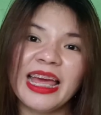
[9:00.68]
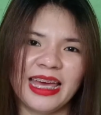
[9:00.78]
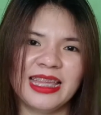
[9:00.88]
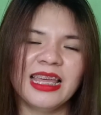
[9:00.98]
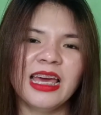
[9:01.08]

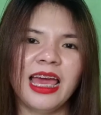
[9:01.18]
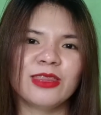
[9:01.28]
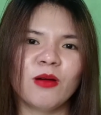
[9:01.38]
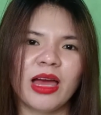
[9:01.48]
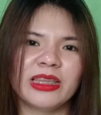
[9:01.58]
bilhin
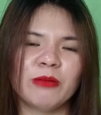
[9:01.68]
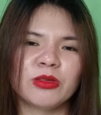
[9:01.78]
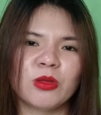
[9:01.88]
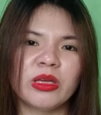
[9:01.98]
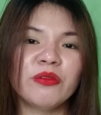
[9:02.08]
itong item
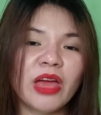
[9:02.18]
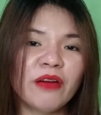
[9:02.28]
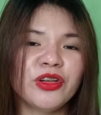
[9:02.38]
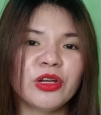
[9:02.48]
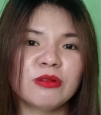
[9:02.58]
na to if
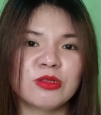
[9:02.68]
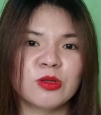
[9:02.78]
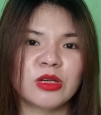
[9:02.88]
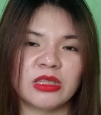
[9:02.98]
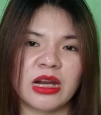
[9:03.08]
ever na gusto
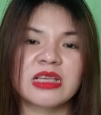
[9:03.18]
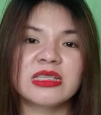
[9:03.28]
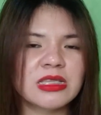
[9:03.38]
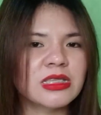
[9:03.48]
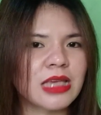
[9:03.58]
niyong i-try
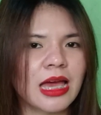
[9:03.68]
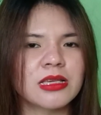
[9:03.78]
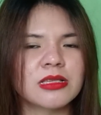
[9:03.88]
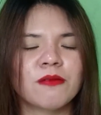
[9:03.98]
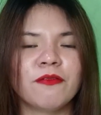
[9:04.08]
since,
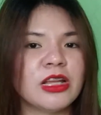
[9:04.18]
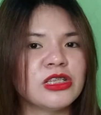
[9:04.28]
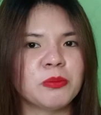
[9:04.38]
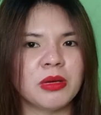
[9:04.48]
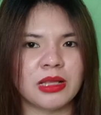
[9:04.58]
guys, free
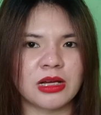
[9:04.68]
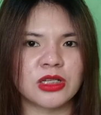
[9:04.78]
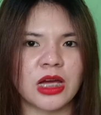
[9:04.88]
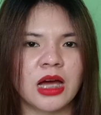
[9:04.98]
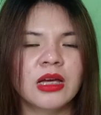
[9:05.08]
shipping lang
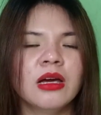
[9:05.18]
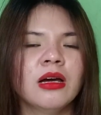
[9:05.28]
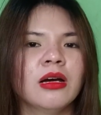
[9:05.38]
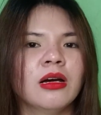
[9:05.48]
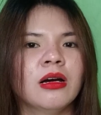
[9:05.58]
siya
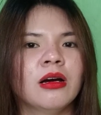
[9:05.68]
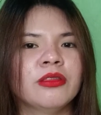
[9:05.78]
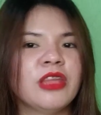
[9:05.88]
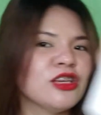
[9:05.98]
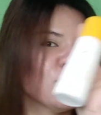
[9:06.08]

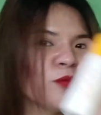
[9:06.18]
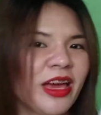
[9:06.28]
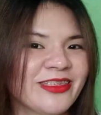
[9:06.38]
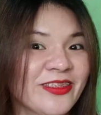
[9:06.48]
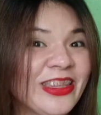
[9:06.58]

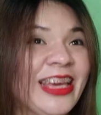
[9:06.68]
nationwide.